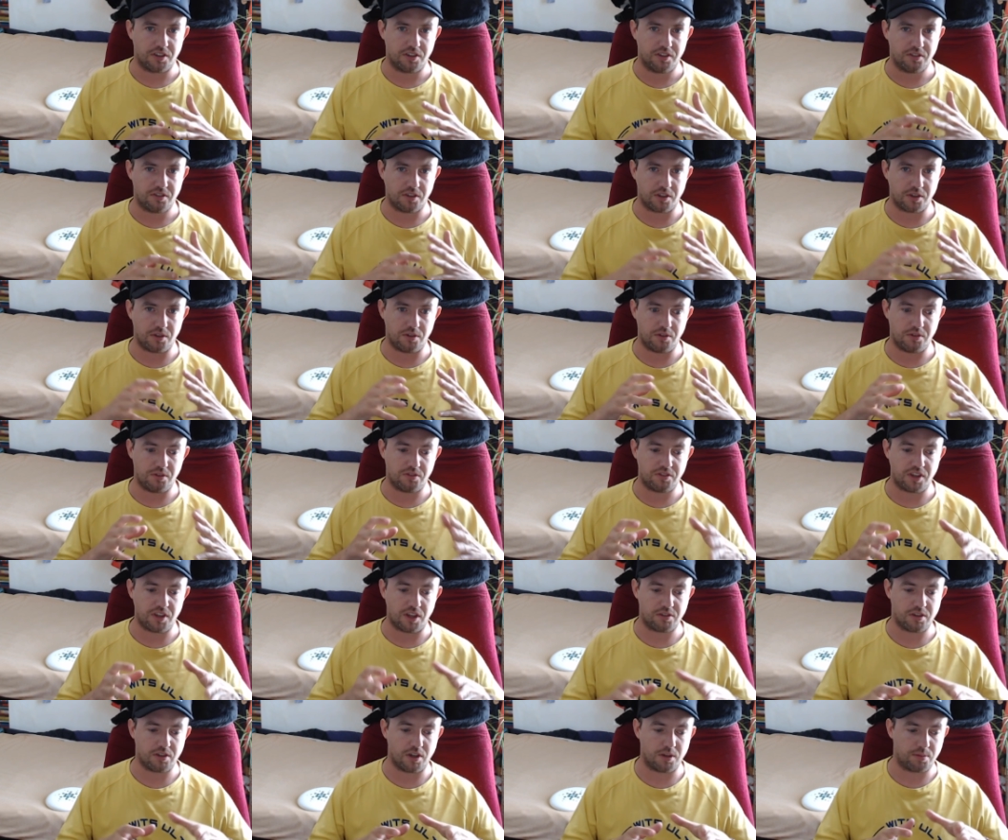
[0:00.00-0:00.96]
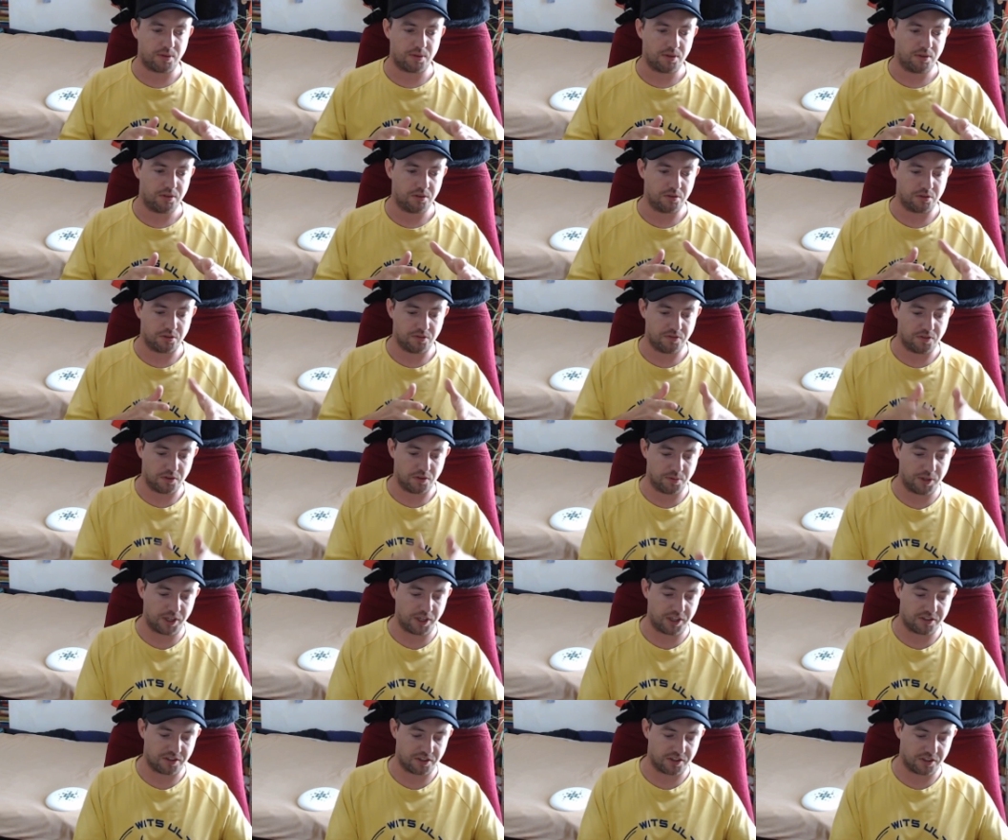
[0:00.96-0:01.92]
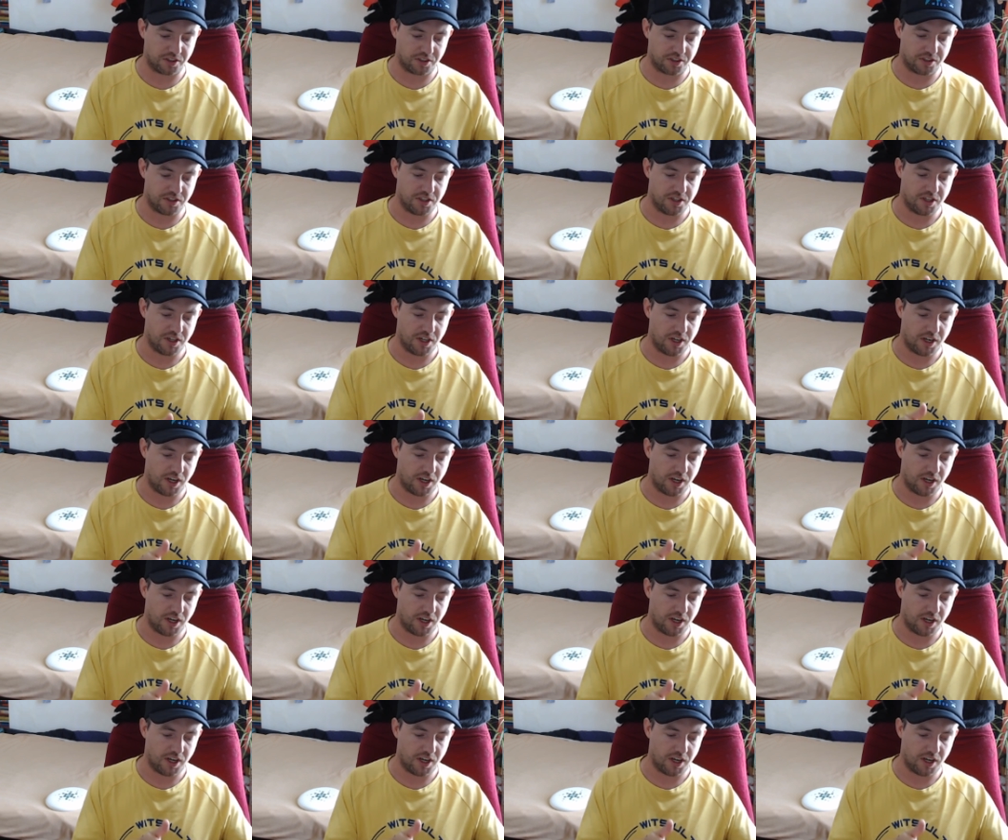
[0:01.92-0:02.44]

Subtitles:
So you set up your formation,